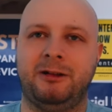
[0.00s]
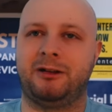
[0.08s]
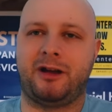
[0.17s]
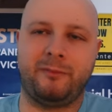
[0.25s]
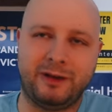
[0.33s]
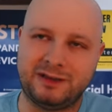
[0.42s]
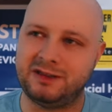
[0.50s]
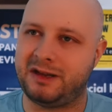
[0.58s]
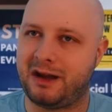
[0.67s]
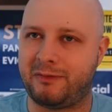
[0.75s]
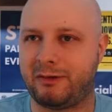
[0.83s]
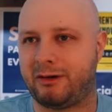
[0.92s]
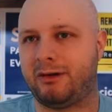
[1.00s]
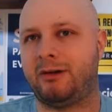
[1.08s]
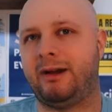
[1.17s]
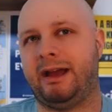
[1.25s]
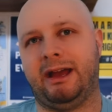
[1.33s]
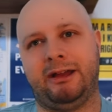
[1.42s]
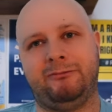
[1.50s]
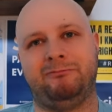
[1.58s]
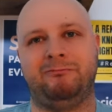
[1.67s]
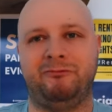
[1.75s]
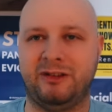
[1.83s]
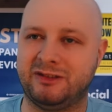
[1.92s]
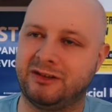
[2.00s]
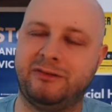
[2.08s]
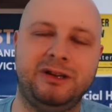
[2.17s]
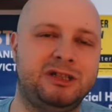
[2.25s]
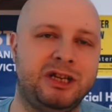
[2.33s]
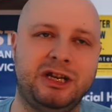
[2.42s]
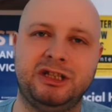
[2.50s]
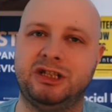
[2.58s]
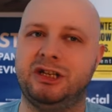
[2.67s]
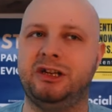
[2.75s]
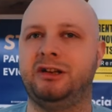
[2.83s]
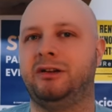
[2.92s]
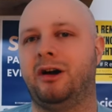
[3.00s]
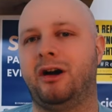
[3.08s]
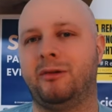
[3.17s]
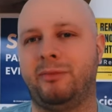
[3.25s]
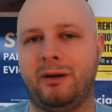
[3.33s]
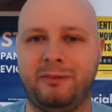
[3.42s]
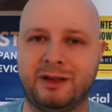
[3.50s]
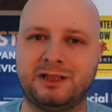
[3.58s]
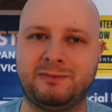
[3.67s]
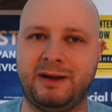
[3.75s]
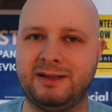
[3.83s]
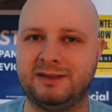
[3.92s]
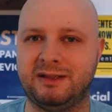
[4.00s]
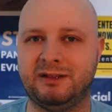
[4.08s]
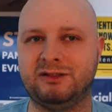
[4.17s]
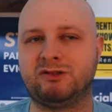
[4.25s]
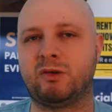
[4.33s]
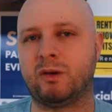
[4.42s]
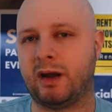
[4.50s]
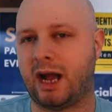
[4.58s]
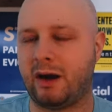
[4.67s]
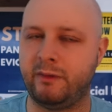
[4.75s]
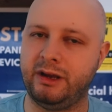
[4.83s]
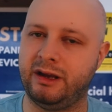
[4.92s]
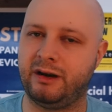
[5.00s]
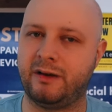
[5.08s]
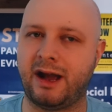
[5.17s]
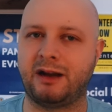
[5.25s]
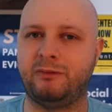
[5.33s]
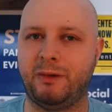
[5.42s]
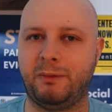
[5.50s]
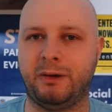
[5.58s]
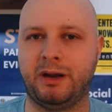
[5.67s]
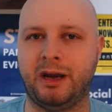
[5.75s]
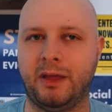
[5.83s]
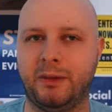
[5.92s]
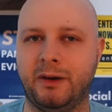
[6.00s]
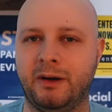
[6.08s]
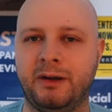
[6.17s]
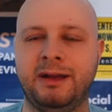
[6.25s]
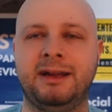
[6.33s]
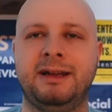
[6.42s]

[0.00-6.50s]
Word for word: coming together and physically changing our public spaces or how we interact with one another